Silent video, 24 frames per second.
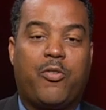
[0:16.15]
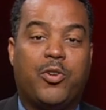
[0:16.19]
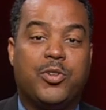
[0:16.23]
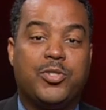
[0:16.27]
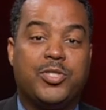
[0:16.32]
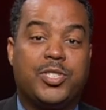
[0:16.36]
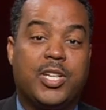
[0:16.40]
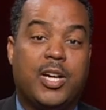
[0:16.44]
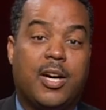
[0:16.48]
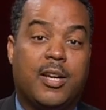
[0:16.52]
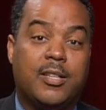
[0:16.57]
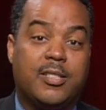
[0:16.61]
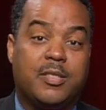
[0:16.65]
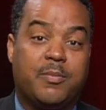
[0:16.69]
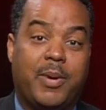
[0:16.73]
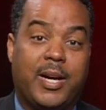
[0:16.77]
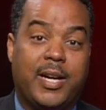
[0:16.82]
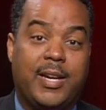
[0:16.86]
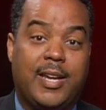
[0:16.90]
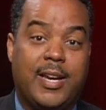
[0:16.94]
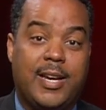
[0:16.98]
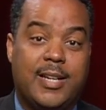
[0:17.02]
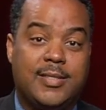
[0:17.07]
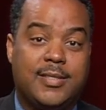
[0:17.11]
Rozell is my
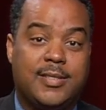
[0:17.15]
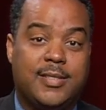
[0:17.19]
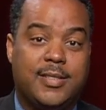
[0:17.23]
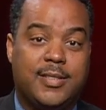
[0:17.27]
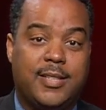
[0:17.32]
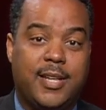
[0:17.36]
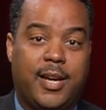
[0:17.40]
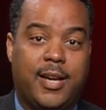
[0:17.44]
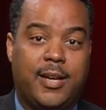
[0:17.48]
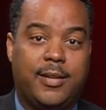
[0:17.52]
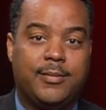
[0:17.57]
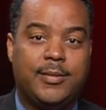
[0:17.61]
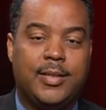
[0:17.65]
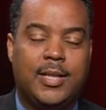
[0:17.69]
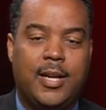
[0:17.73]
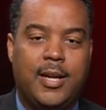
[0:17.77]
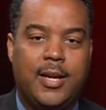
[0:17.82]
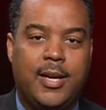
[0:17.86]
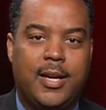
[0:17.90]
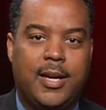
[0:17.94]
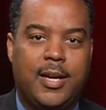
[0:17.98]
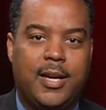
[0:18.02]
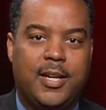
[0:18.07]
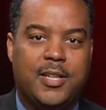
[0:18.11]
guest today.
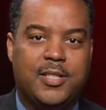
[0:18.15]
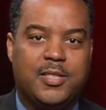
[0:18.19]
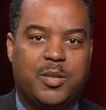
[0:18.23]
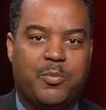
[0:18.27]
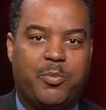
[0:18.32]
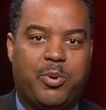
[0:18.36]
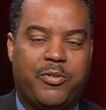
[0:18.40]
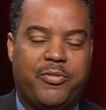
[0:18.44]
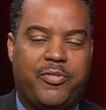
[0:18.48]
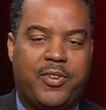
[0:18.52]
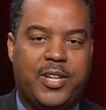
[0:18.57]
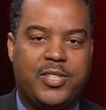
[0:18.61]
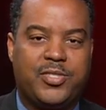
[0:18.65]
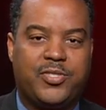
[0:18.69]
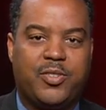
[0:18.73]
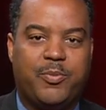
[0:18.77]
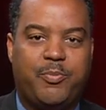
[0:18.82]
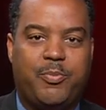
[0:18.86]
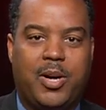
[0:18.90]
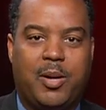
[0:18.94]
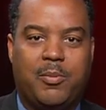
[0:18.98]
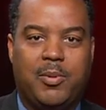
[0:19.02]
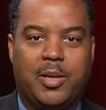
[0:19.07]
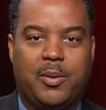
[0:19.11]
He is a professor
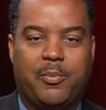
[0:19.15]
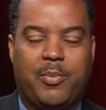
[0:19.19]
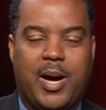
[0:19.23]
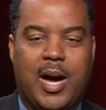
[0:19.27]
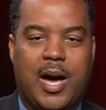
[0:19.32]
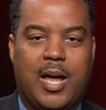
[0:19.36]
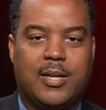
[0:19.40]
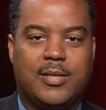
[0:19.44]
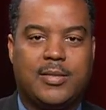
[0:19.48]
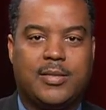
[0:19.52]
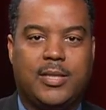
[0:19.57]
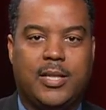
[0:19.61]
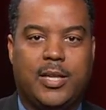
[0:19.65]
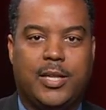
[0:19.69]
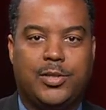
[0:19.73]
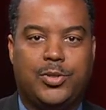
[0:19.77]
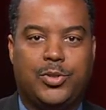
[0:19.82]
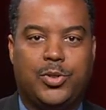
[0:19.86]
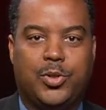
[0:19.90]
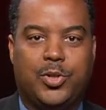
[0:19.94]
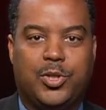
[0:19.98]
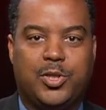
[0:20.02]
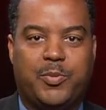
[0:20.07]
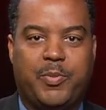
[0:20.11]
of public policy at
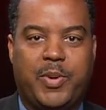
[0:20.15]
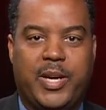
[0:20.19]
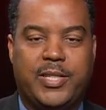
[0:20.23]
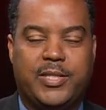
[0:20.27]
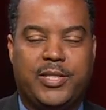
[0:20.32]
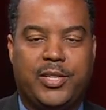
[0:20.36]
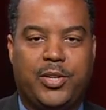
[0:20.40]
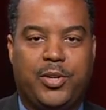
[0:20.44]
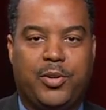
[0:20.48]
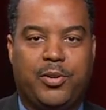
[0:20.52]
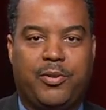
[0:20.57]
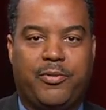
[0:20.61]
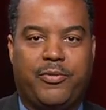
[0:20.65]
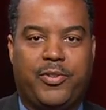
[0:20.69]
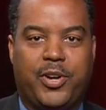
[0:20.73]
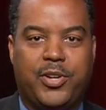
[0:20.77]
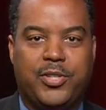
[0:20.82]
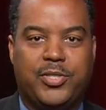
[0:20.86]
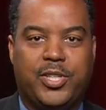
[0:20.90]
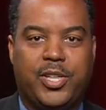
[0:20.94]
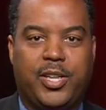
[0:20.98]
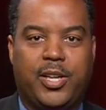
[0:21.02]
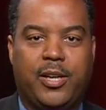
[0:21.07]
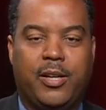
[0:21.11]
George Mason
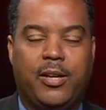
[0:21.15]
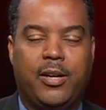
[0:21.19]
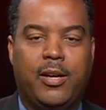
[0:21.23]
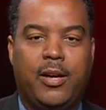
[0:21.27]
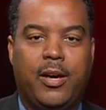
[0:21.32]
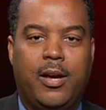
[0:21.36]
University